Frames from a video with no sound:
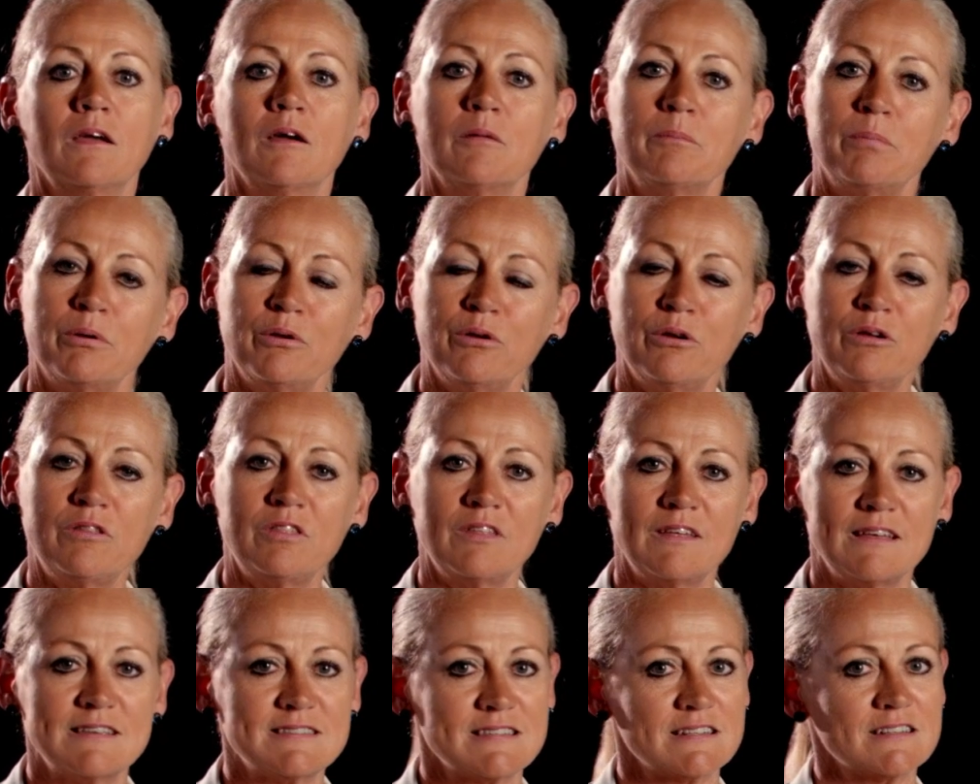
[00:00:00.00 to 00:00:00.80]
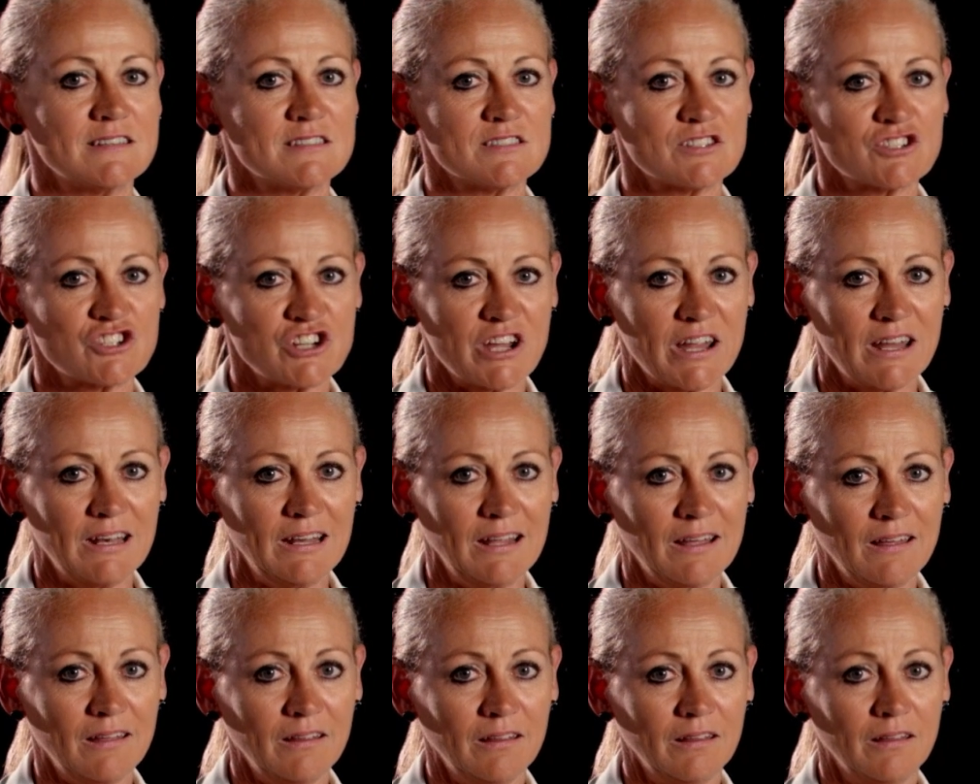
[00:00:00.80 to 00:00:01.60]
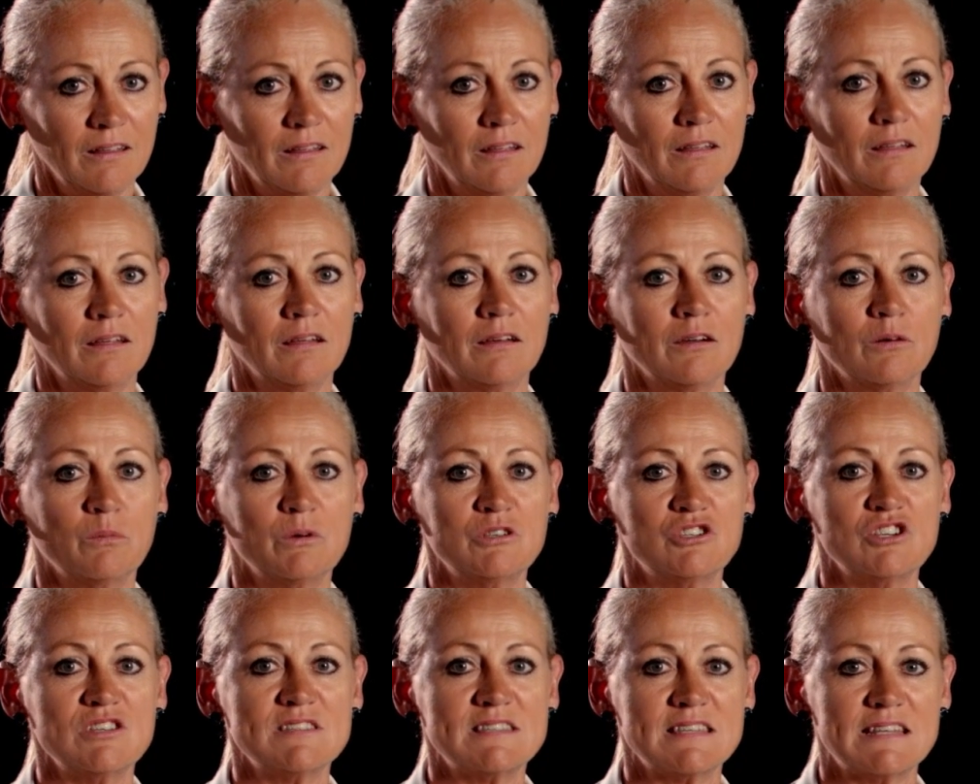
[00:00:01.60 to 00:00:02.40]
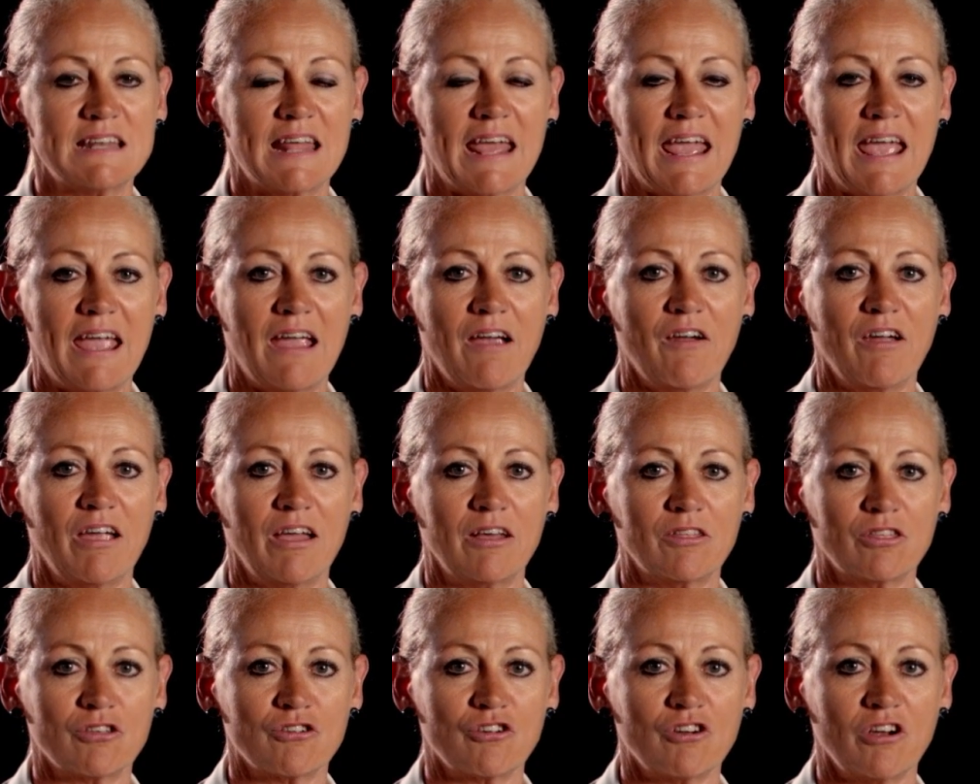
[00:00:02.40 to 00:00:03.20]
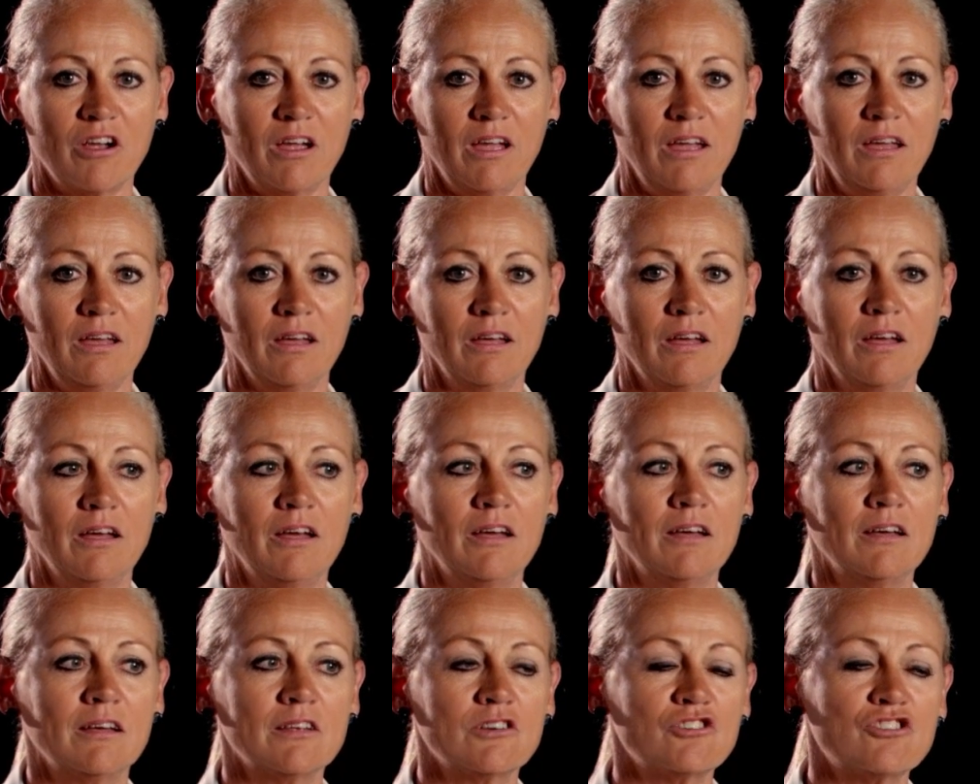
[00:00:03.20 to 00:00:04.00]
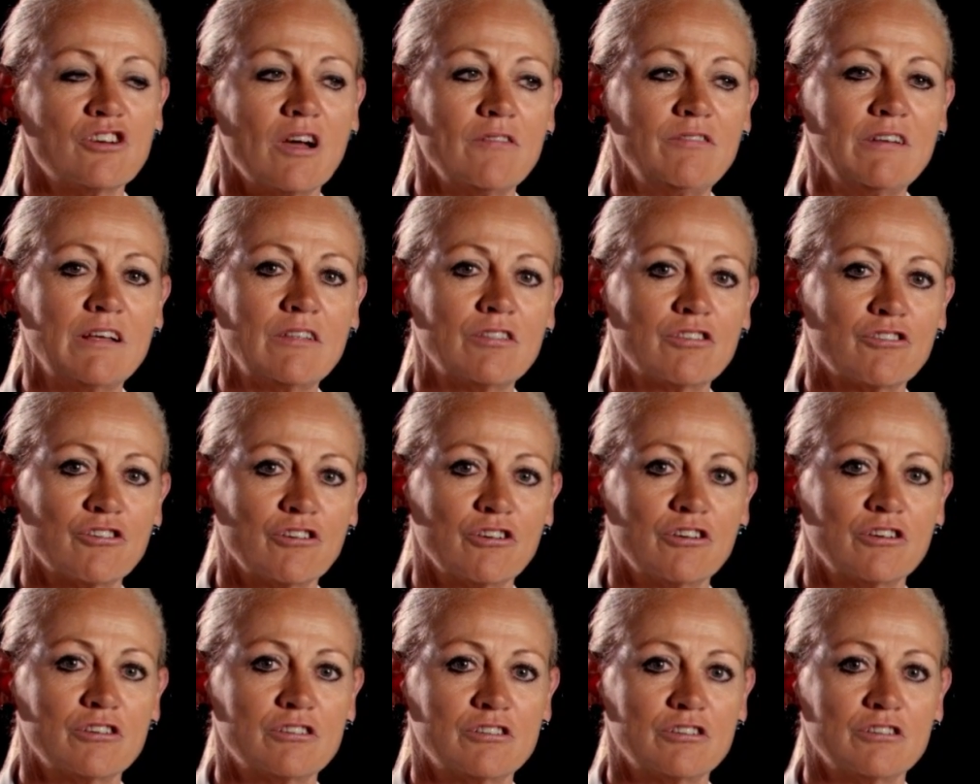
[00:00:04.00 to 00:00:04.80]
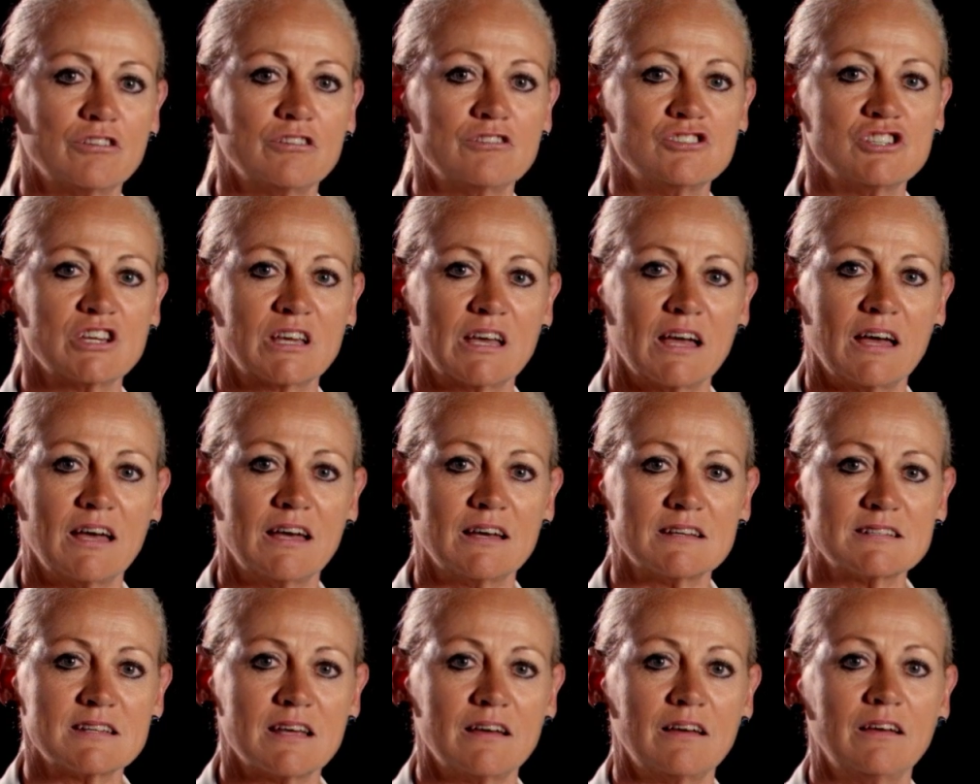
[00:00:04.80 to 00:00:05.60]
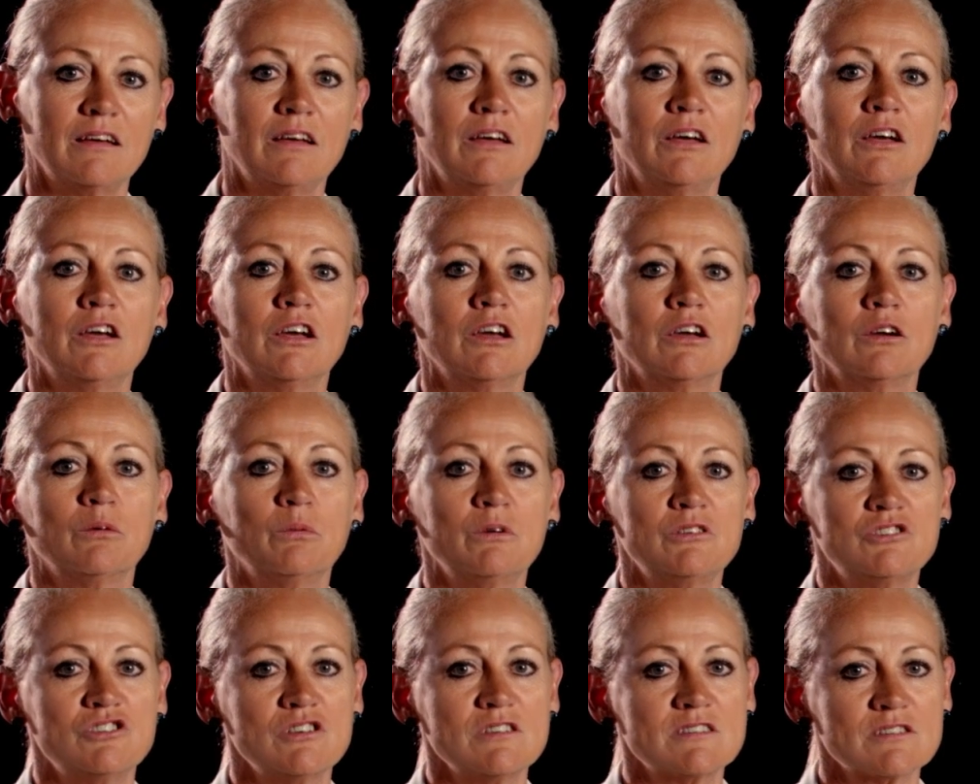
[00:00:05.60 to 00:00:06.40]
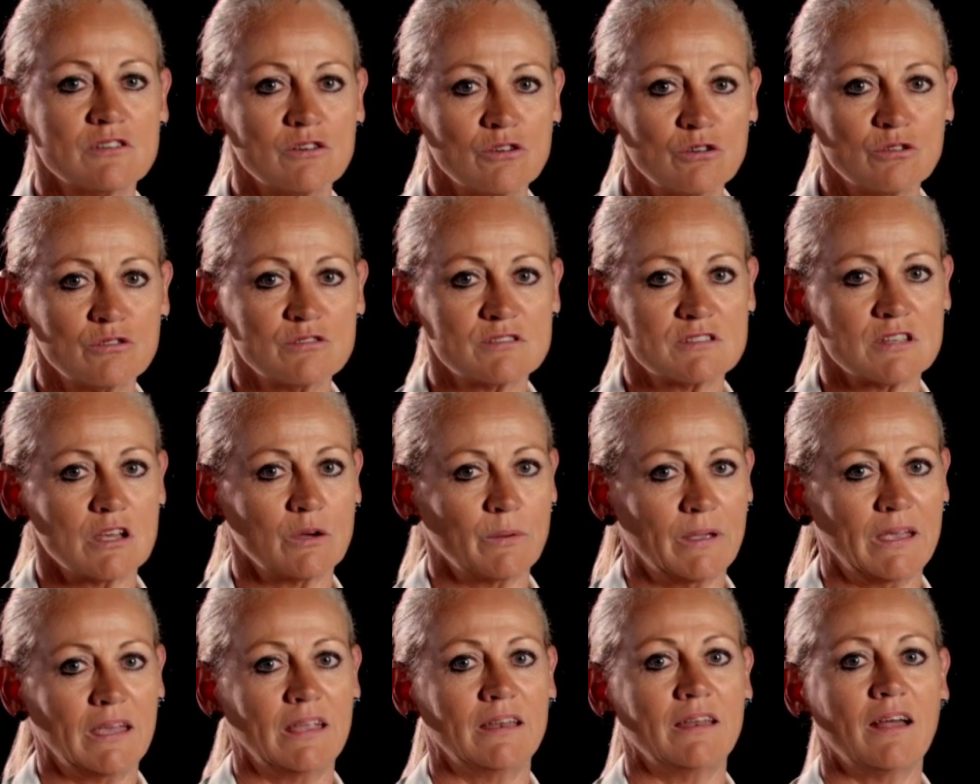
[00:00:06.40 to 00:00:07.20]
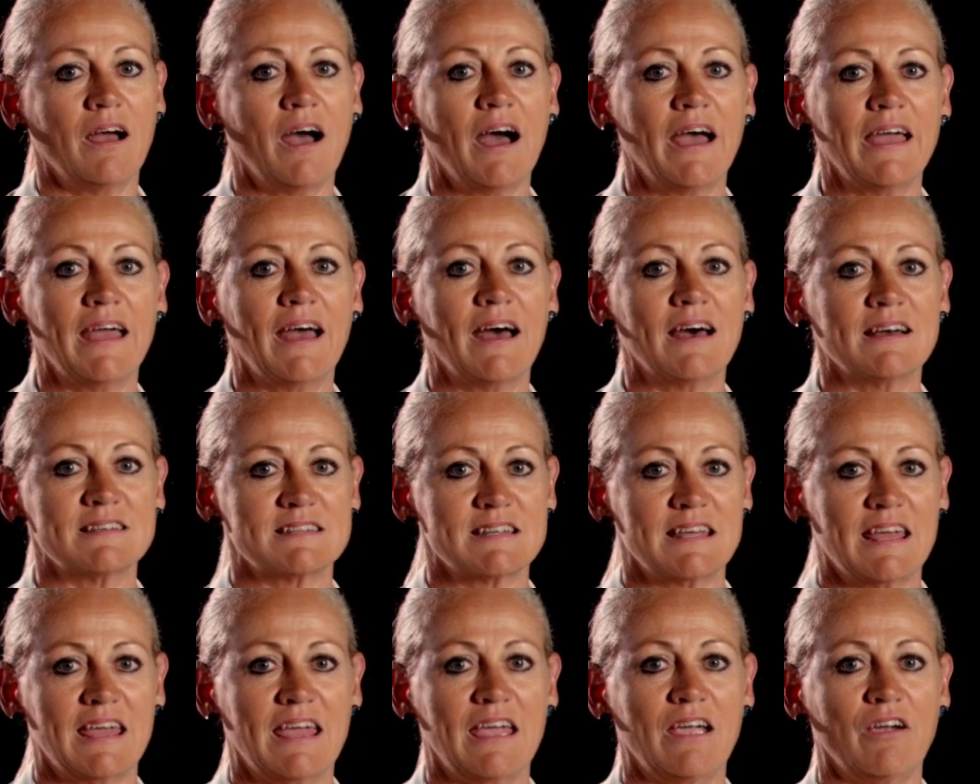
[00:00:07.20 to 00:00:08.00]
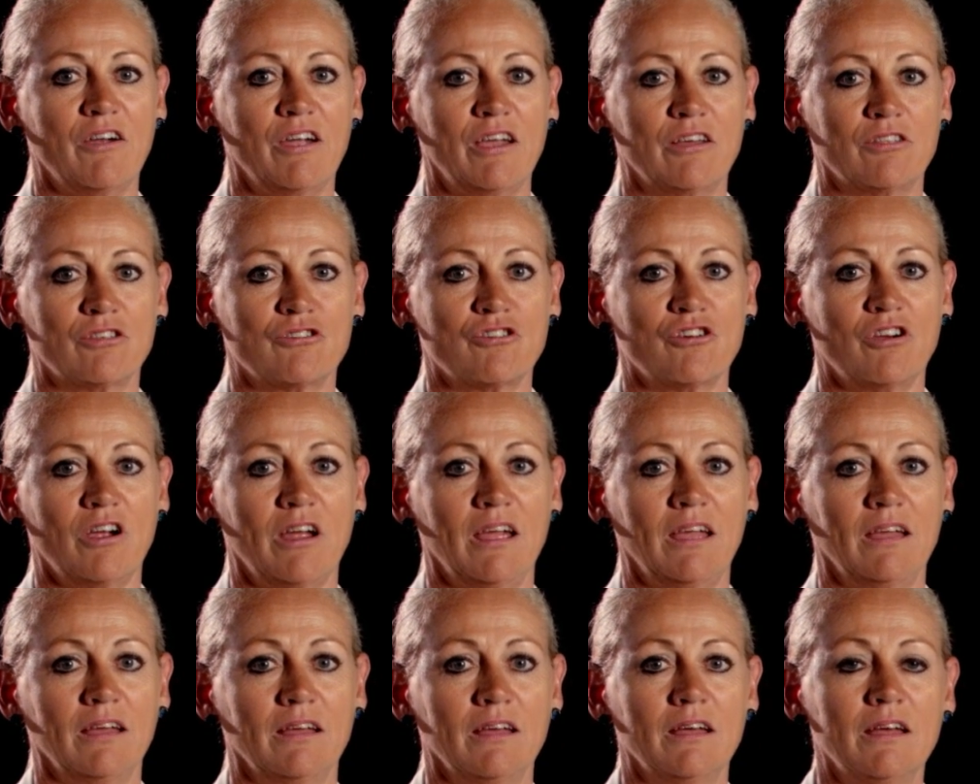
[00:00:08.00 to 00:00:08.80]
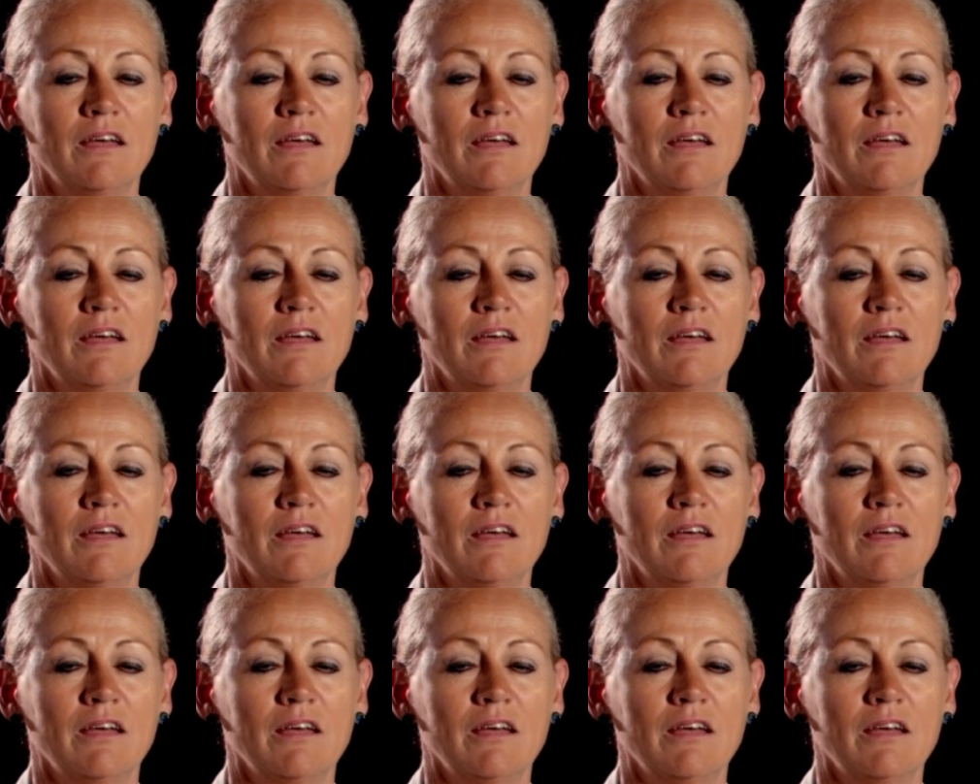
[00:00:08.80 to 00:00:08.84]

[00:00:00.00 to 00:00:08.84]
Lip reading: Perth is in Australia, which is in Area 3, travelling through to Jakarta, which is also in IATA Area 3.